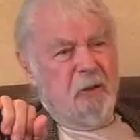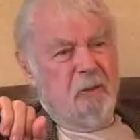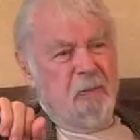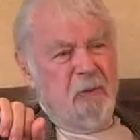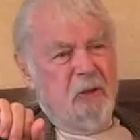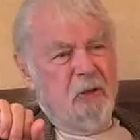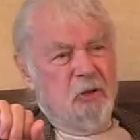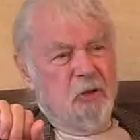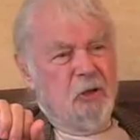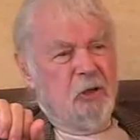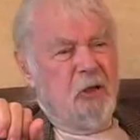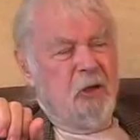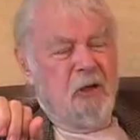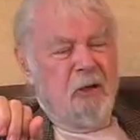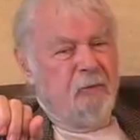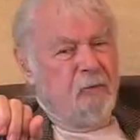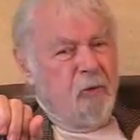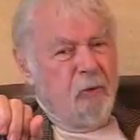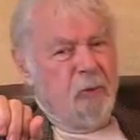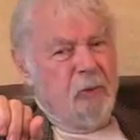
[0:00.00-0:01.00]
have been seen
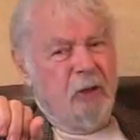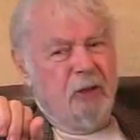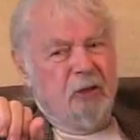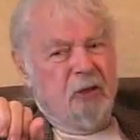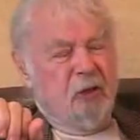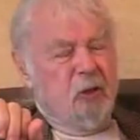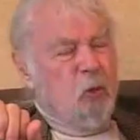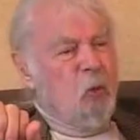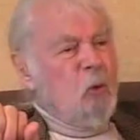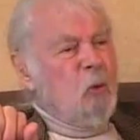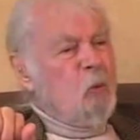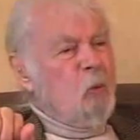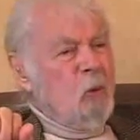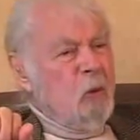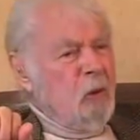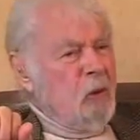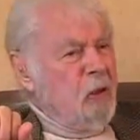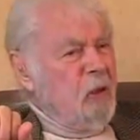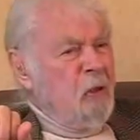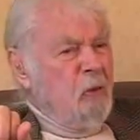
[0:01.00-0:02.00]
different places. We're
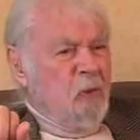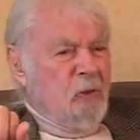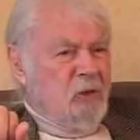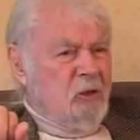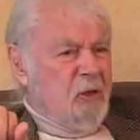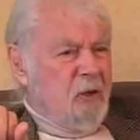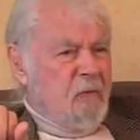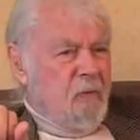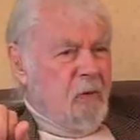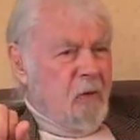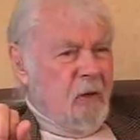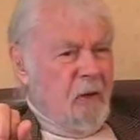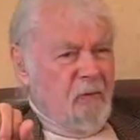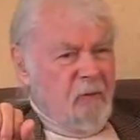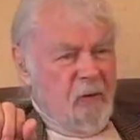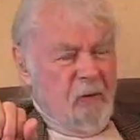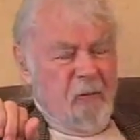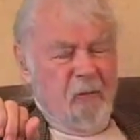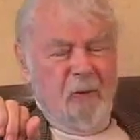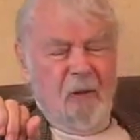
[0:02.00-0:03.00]
working with several of
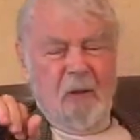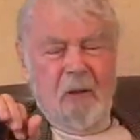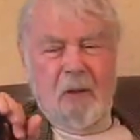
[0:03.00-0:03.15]
them.